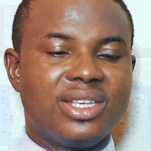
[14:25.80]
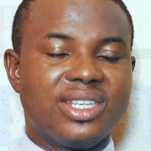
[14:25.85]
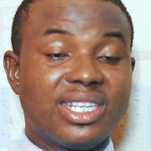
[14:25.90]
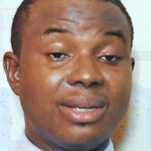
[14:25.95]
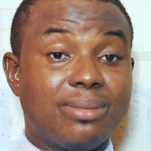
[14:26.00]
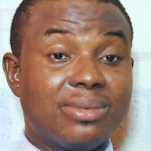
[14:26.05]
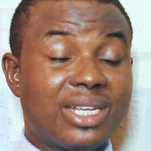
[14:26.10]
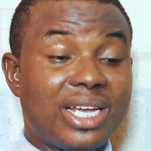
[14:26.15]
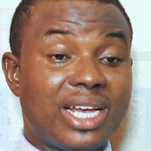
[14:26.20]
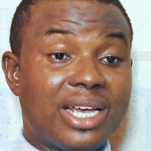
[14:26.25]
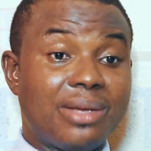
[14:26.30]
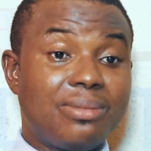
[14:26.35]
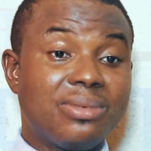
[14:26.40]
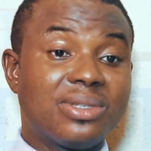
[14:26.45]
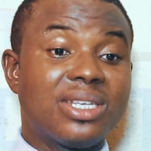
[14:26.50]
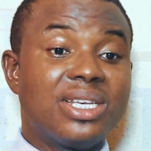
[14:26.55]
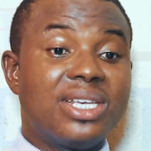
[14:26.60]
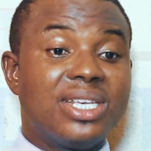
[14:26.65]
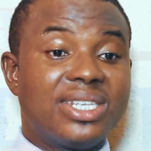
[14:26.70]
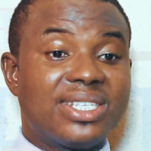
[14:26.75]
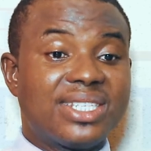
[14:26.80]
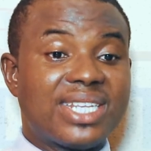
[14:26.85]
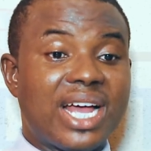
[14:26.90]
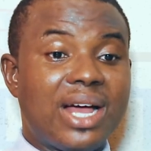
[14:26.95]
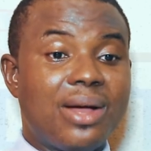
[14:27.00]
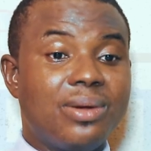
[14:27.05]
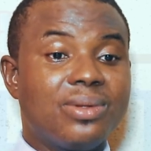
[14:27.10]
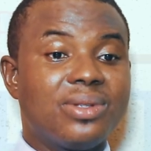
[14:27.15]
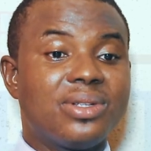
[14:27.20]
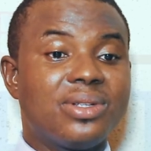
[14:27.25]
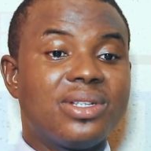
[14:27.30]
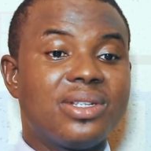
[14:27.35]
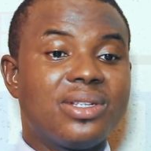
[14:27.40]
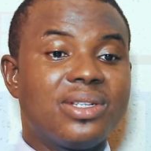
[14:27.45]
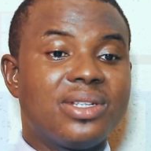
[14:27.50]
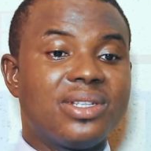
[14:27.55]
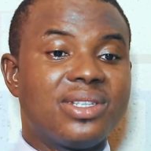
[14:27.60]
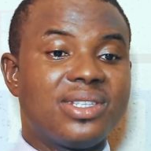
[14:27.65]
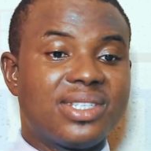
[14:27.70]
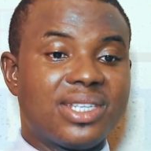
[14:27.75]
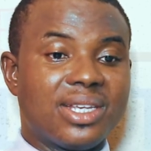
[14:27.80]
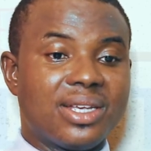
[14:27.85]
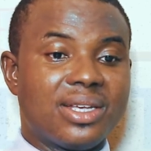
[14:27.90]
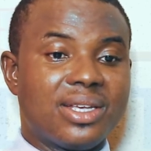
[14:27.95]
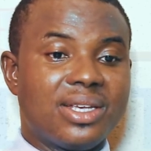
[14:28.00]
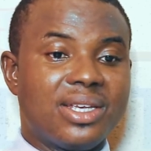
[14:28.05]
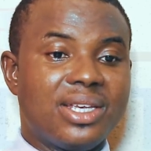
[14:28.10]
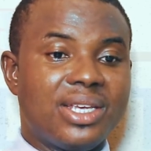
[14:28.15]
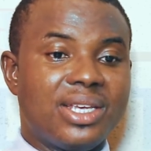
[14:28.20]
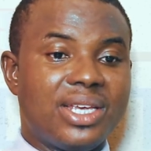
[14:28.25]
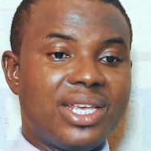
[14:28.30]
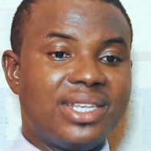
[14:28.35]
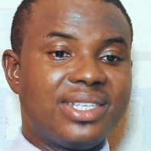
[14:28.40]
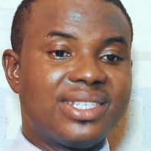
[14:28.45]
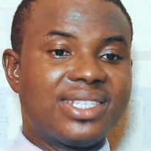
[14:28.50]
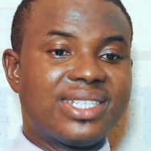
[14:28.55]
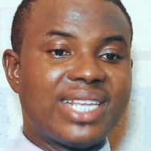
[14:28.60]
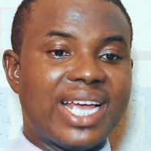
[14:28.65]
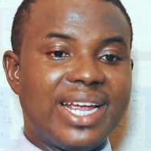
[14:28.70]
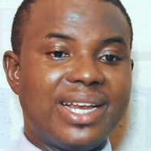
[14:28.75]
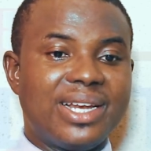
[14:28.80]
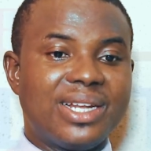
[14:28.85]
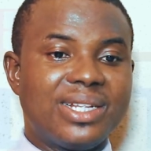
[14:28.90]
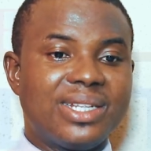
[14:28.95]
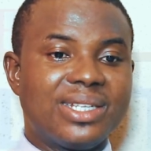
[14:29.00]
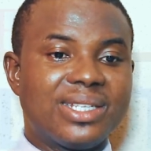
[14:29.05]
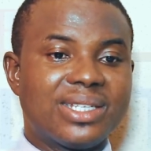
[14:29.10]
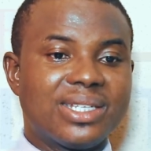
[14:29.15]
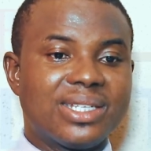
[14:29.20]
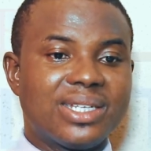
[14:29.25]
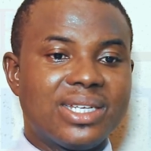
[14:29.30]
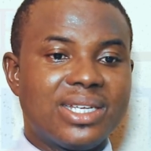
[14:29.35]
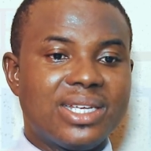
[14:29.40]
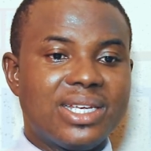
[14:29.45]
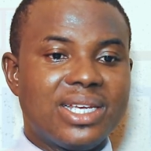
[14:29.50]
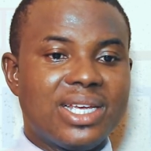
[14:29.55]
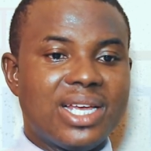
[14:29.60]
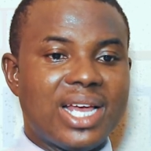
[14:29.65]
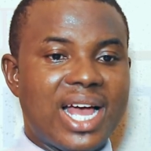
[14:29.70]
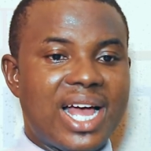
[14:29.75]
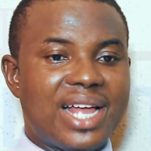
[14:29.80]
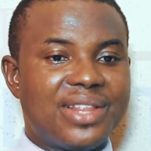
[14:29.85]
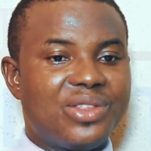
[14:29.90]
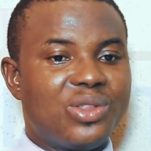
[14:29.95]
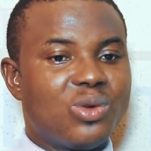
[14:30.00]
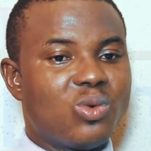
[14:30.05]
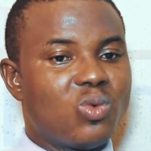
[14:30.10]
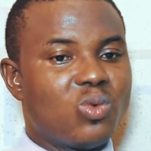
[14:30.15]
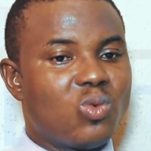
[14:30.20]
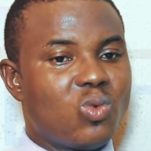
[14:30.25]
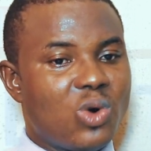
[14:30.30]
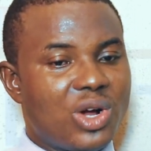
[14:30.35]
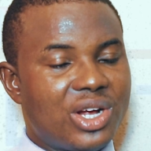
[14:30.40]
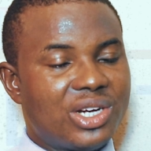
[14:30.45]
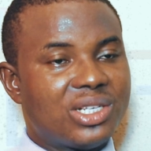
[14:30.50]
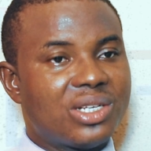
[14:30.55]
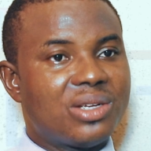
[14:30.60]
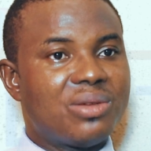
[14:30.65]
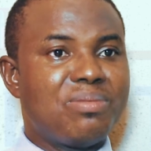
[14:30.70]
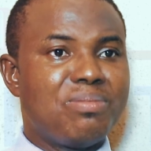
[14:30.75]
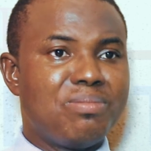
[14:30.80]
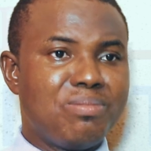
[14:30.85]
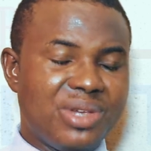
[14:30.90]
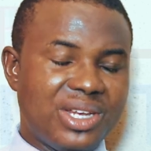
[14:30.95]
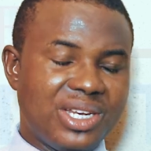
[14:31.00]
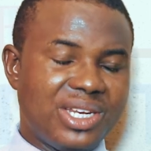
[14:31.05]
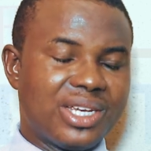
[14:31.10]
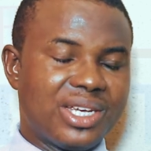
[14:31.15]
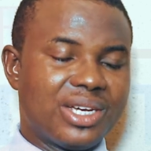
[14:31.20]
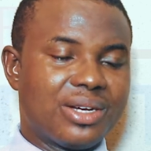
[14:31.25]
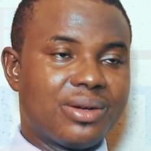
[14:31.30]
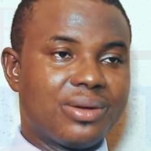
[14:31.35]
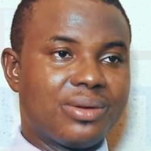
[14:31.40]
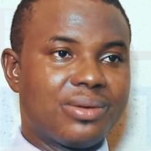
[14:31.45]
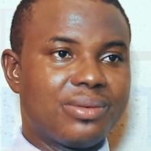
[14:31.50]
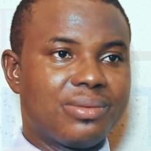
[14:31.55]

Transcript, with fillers: Sometimes sound t is silent at the word media.